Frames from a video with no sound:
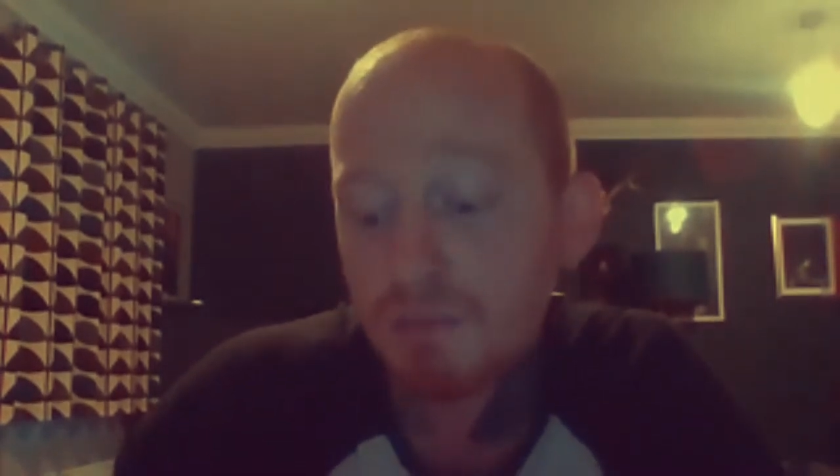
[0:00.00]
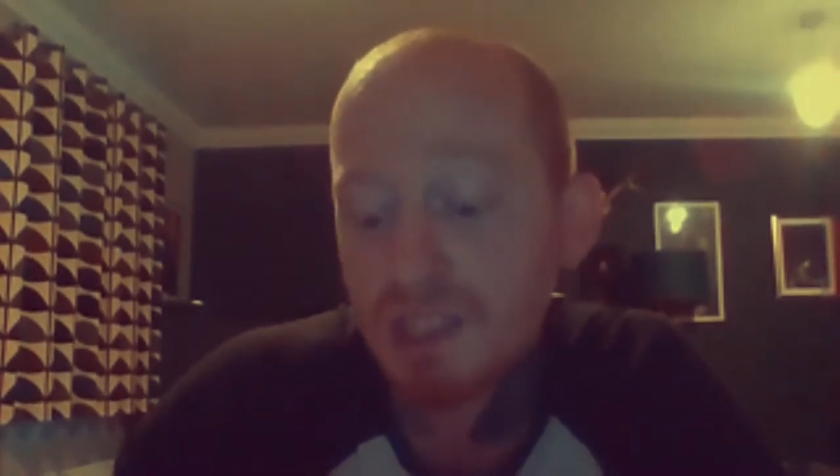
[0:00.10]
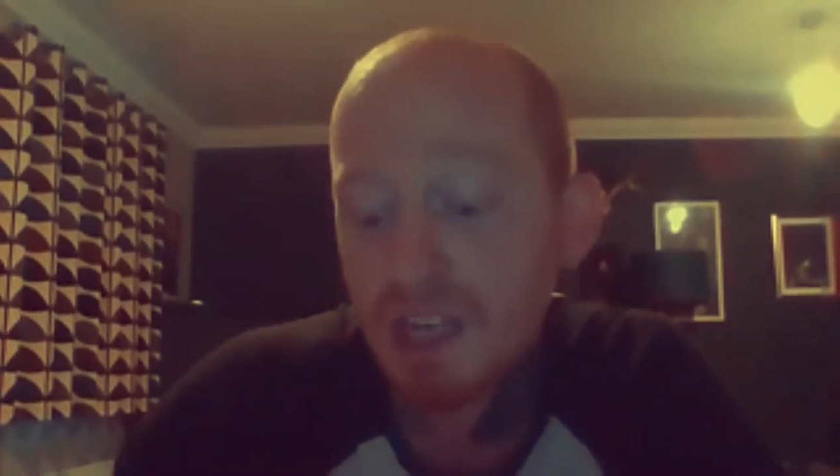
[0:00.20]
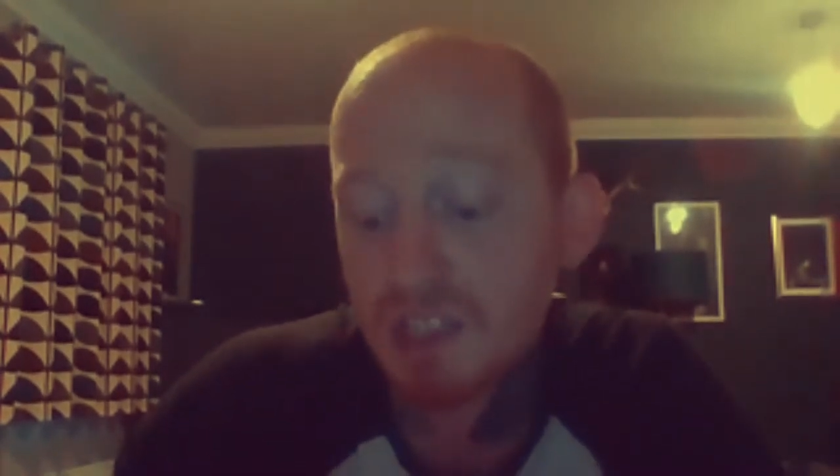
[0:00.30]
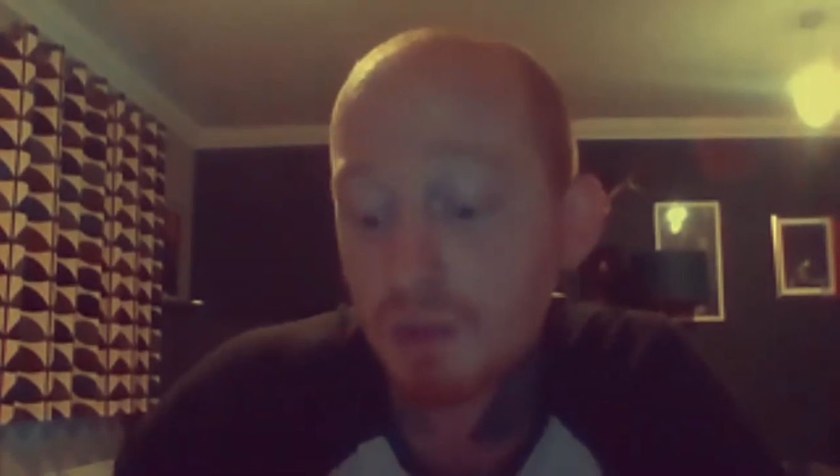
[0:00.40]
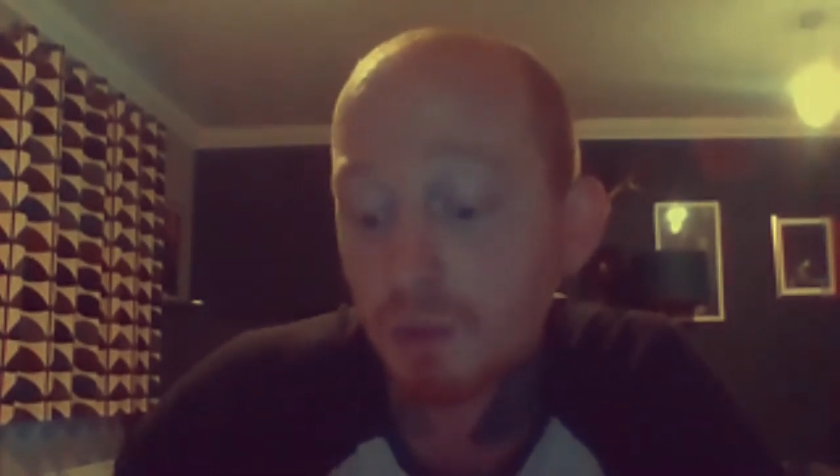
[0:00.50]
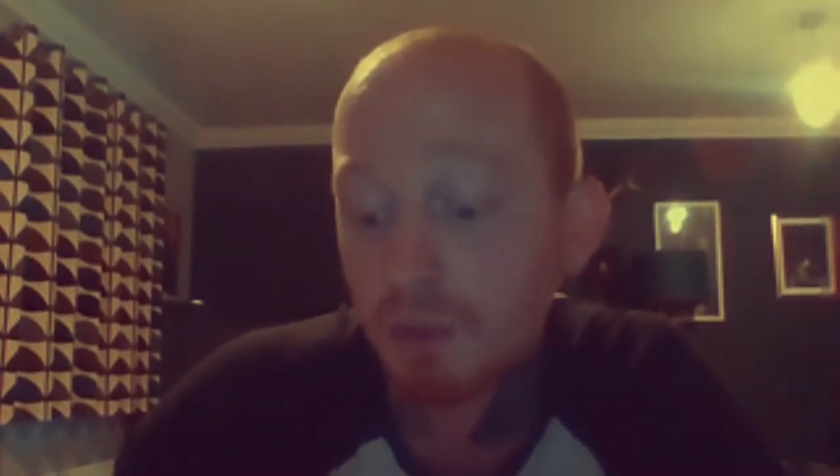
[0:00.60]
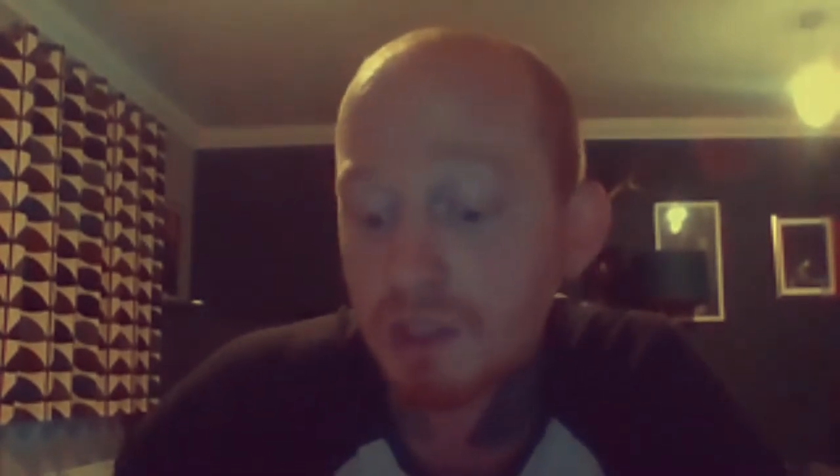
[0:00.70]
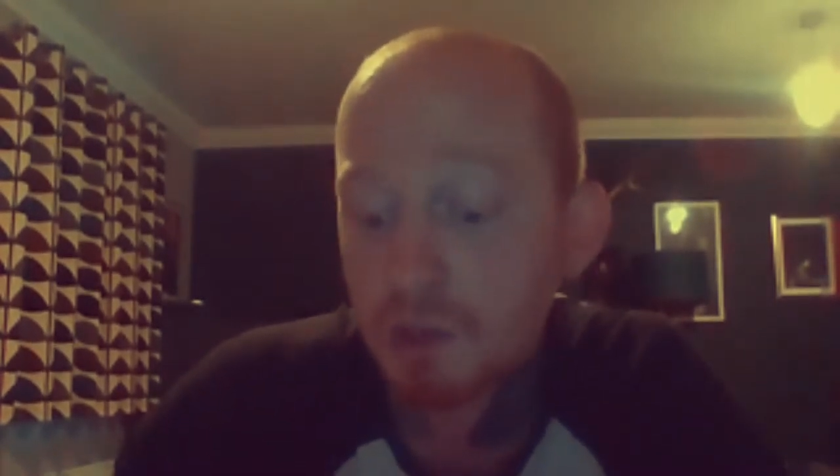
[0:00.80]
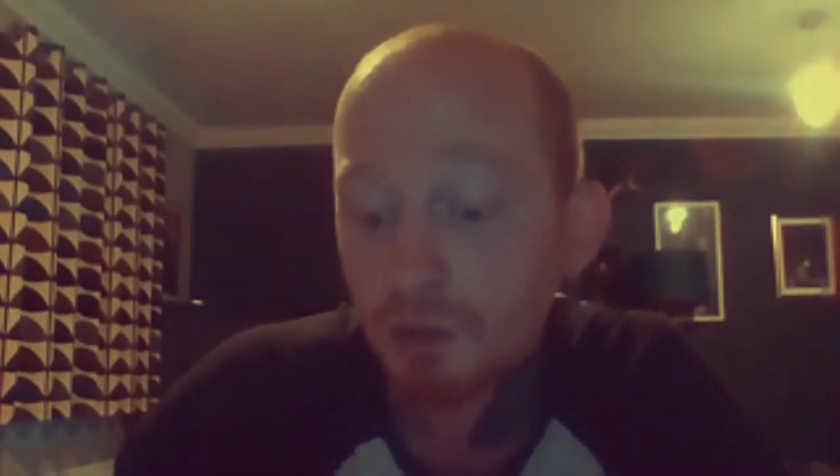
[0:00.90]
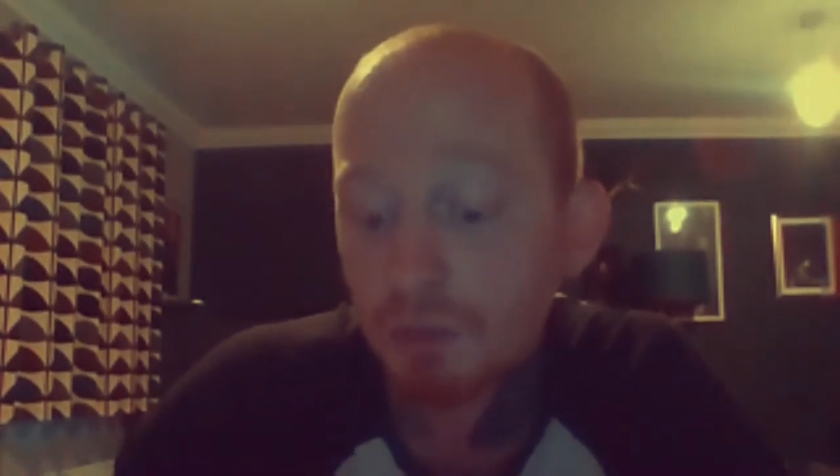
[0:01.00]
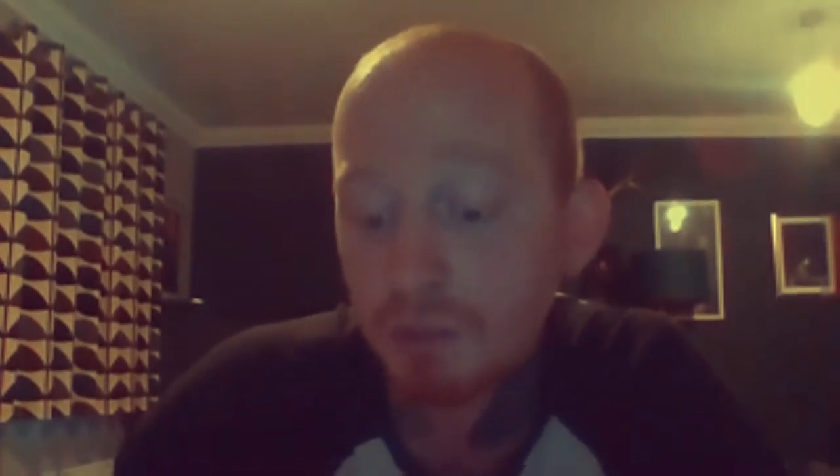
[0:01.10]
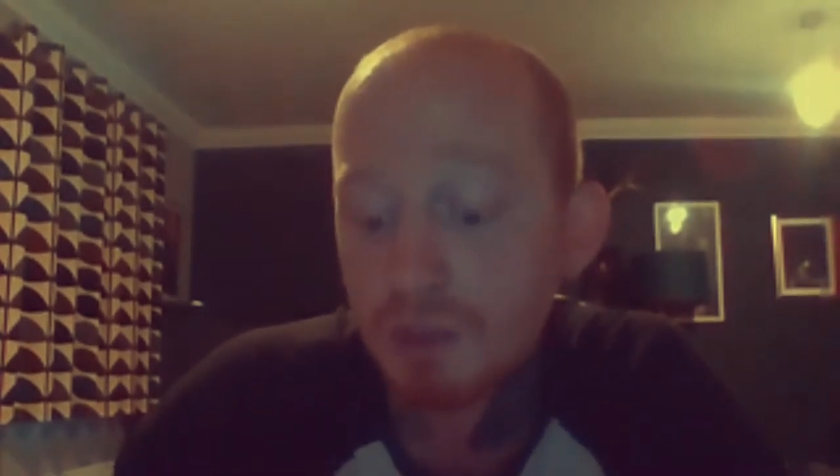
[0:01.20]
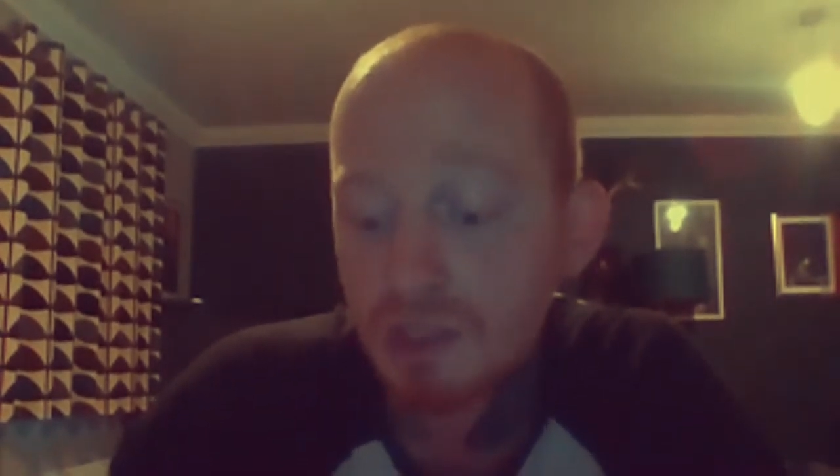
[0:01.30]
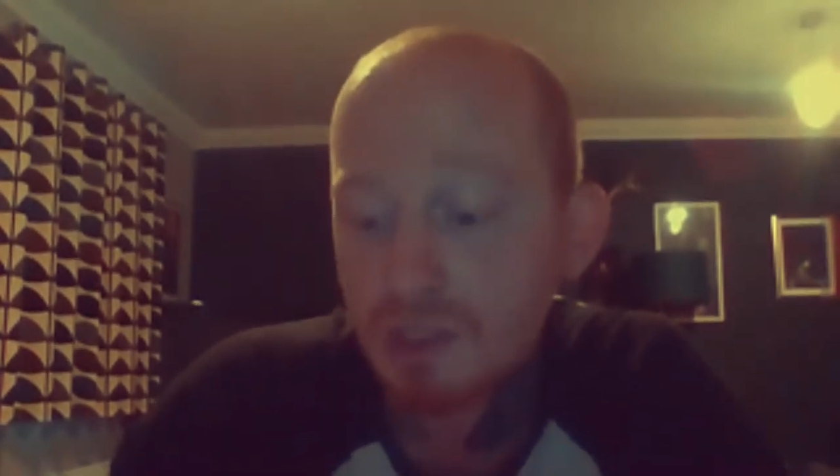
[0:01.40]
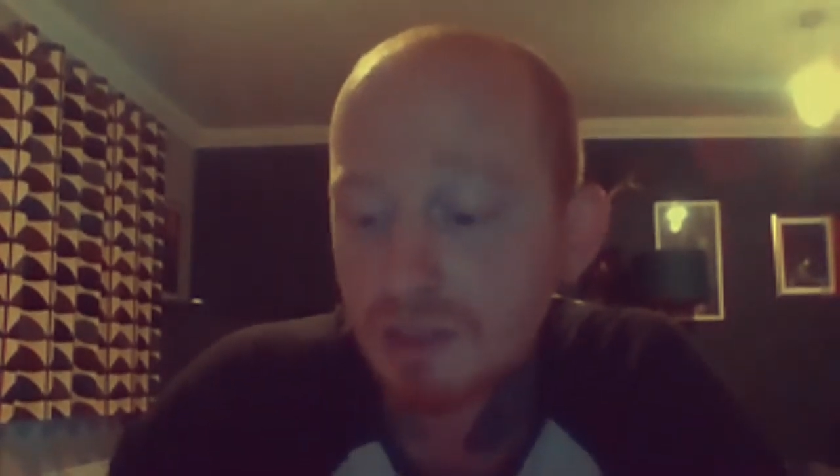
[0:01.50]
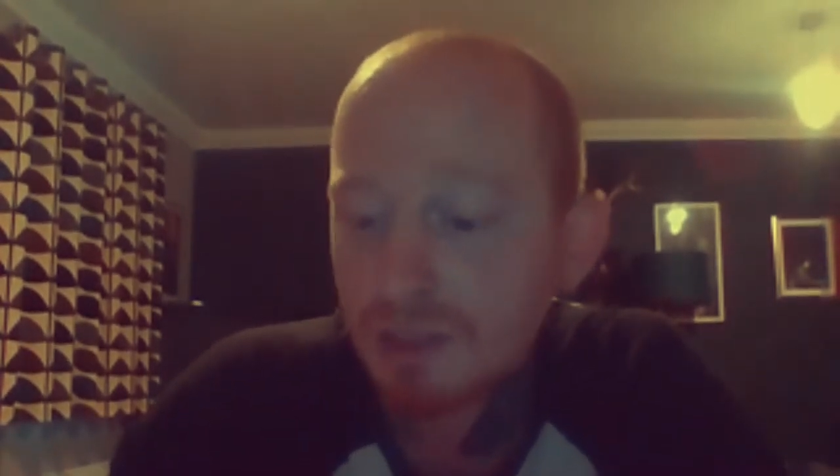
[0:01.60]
of me tattooing, all it taught me was,